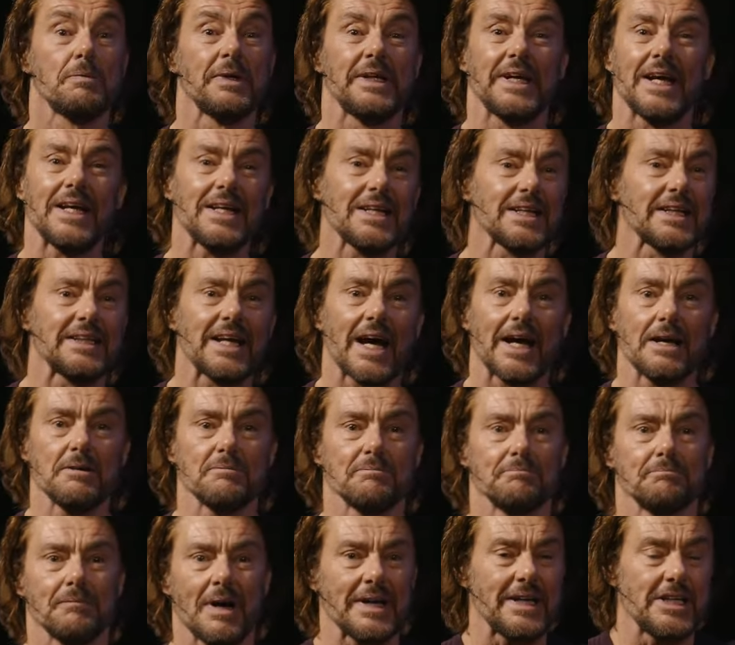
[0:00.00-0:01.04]
But at the end of the day,
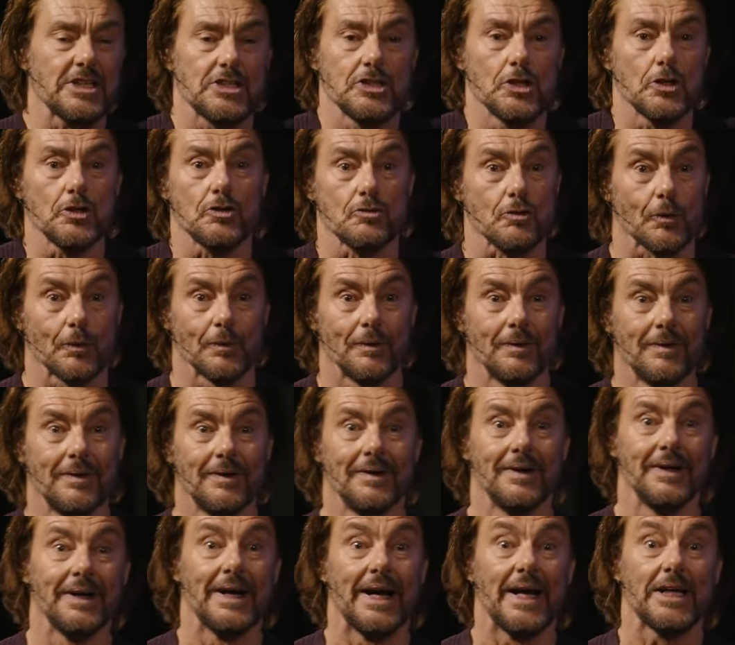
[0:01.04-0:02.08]
money's neutral.
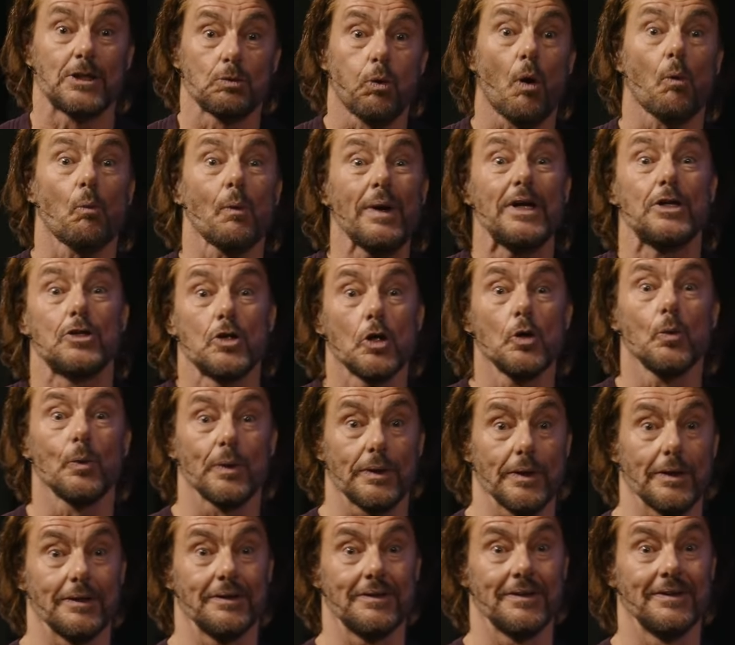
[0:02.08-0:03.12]
It's what we do
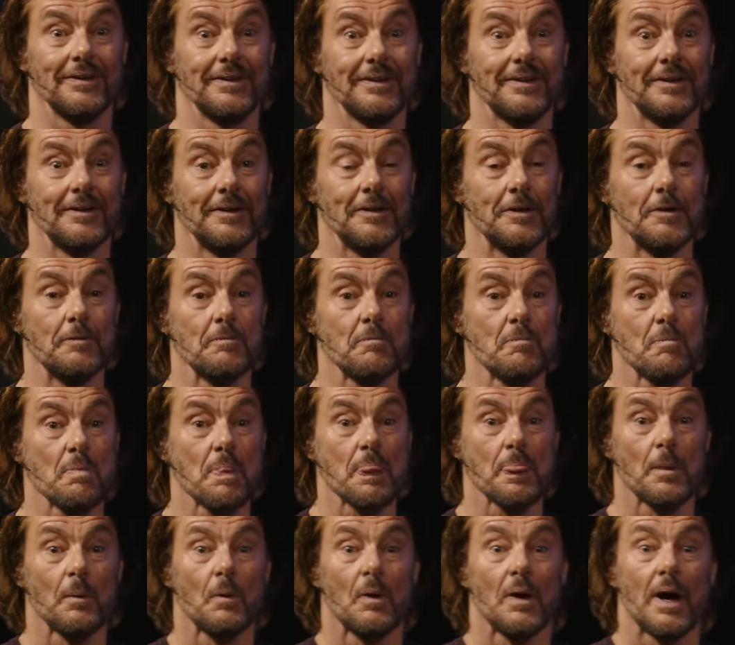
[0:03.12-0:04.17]
with it.
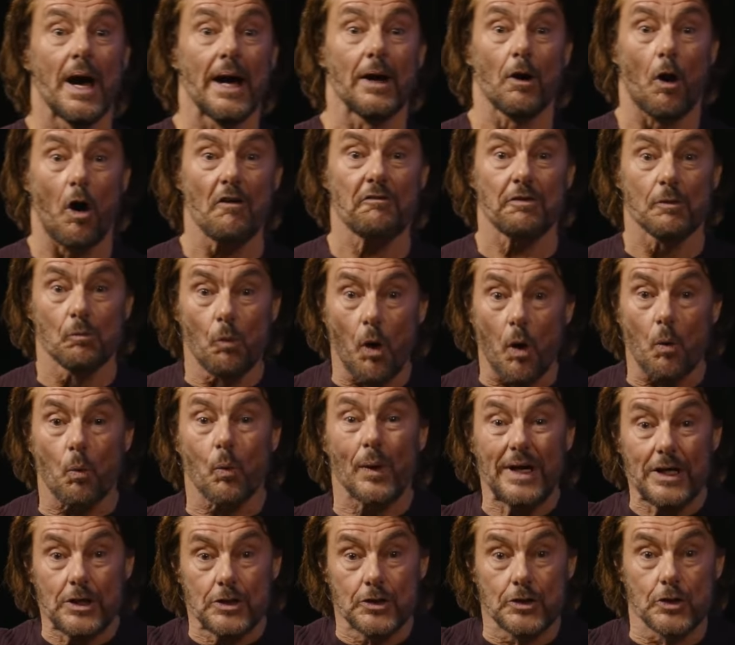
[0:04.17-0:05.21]
And often what we